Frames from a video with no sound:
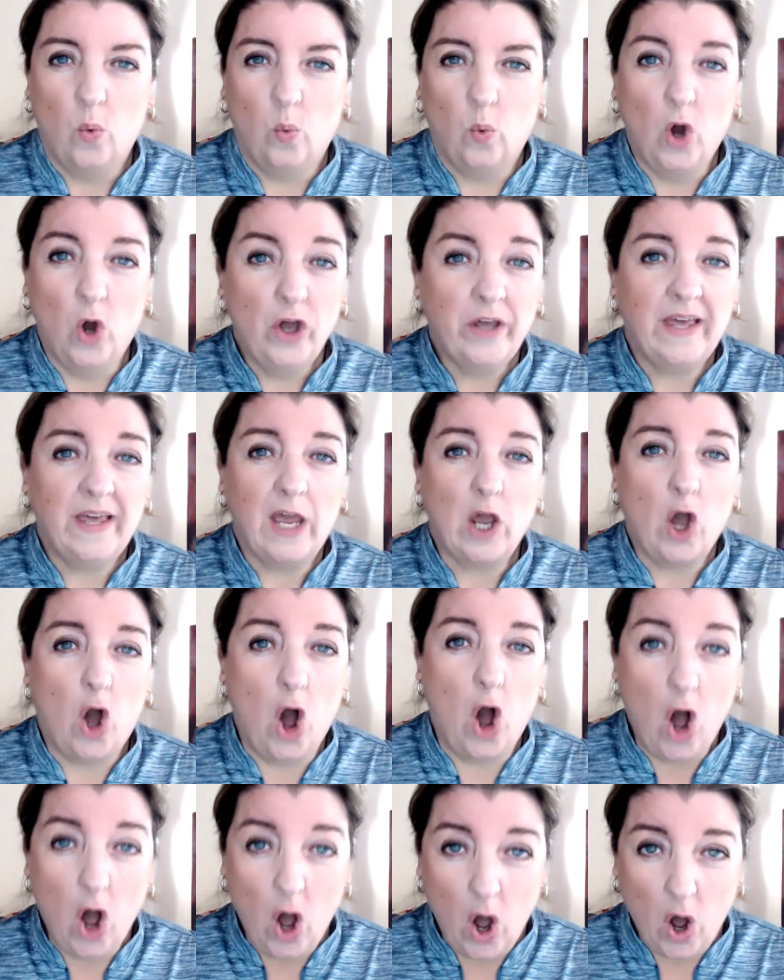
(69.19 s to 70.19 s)
working
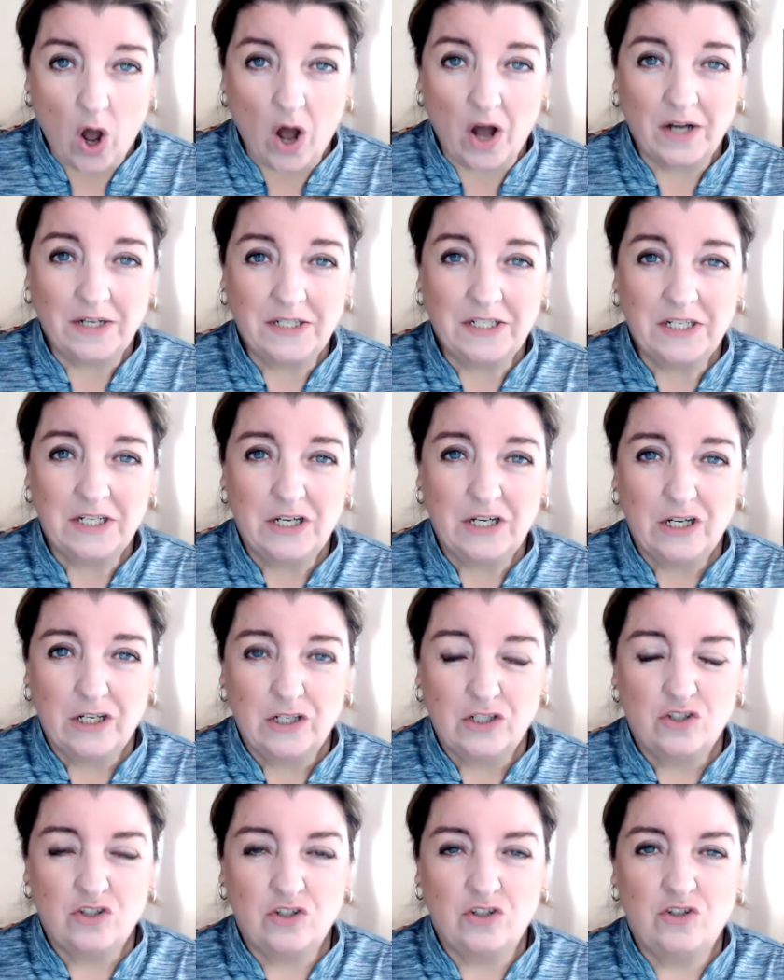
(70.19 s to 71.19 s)
hard
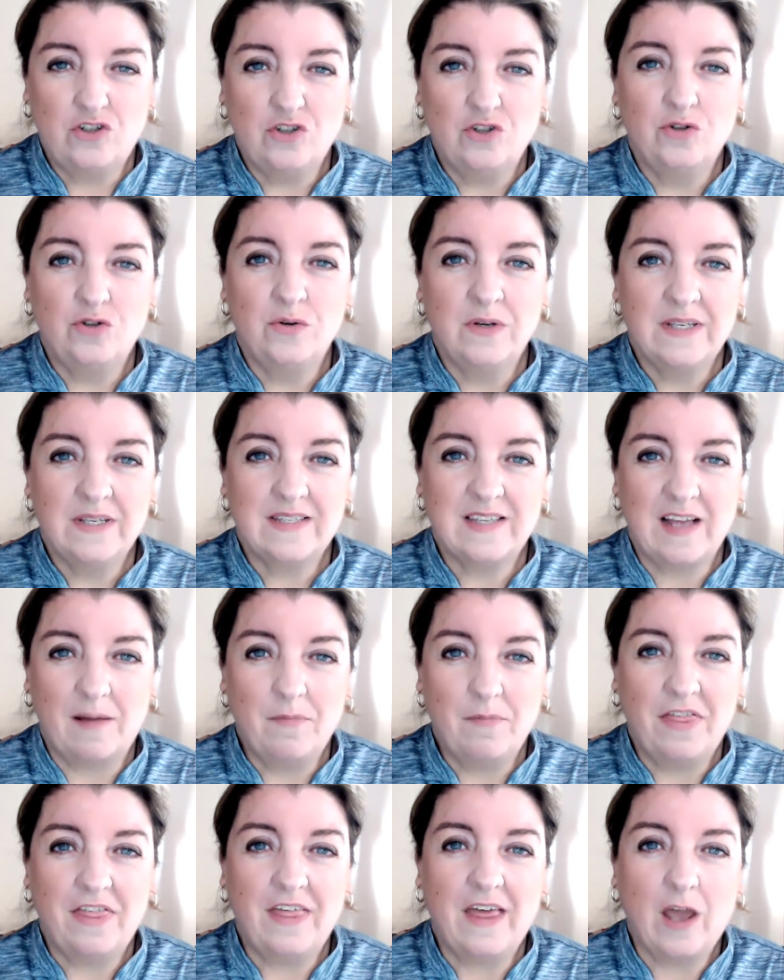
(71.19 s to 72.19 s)
to do
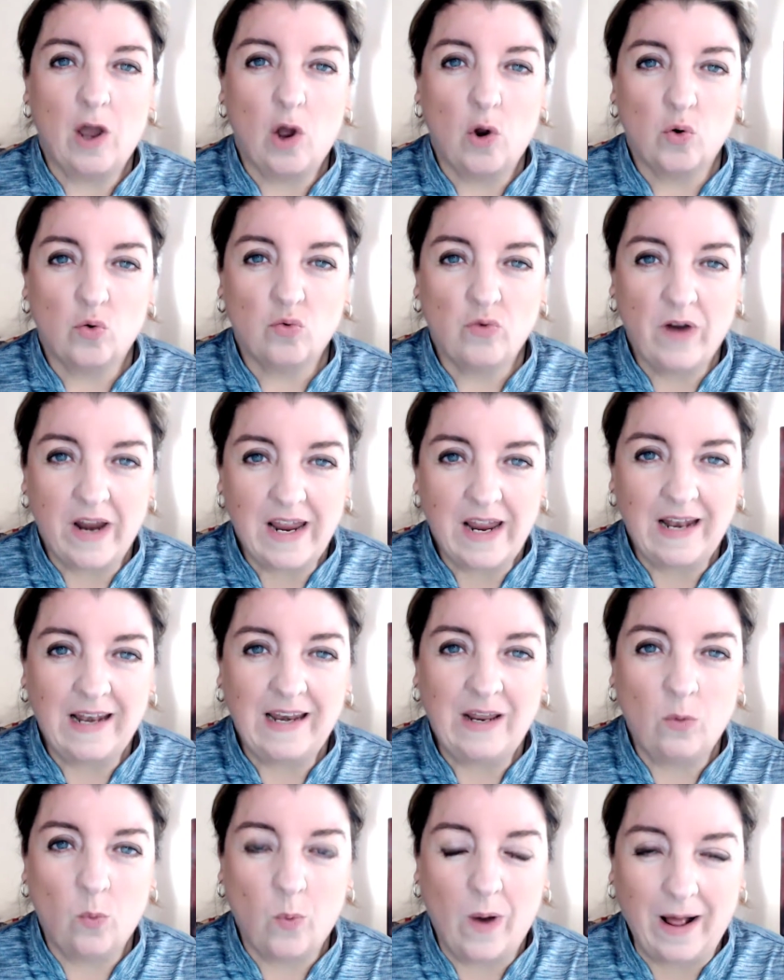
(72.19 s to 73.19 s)
something
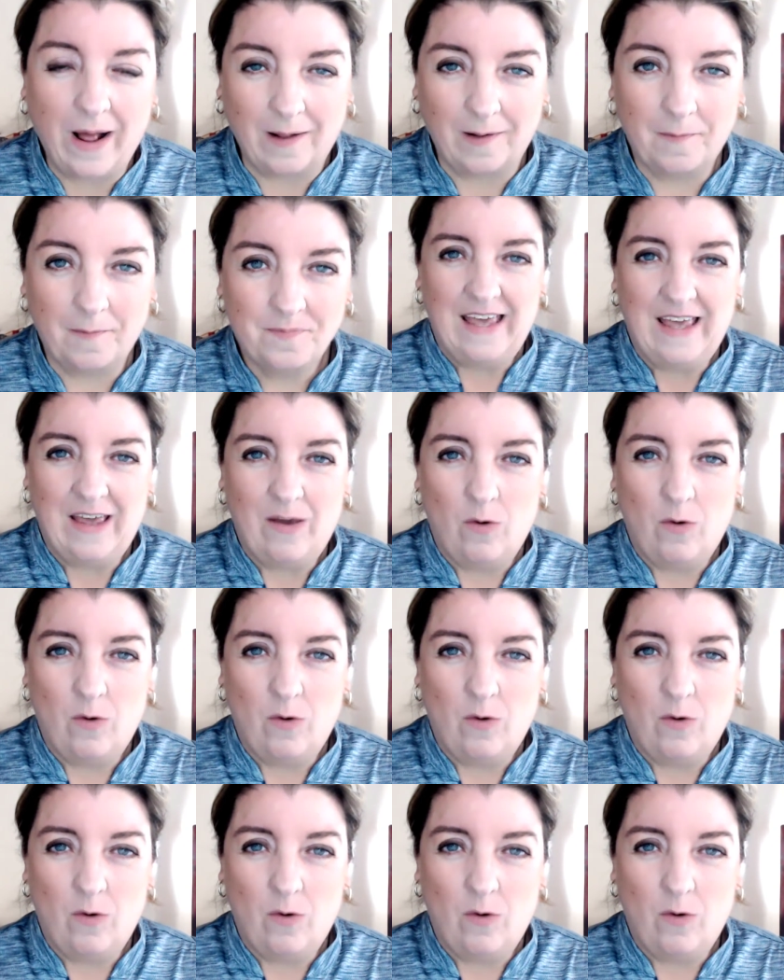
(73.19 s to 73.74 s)
really well.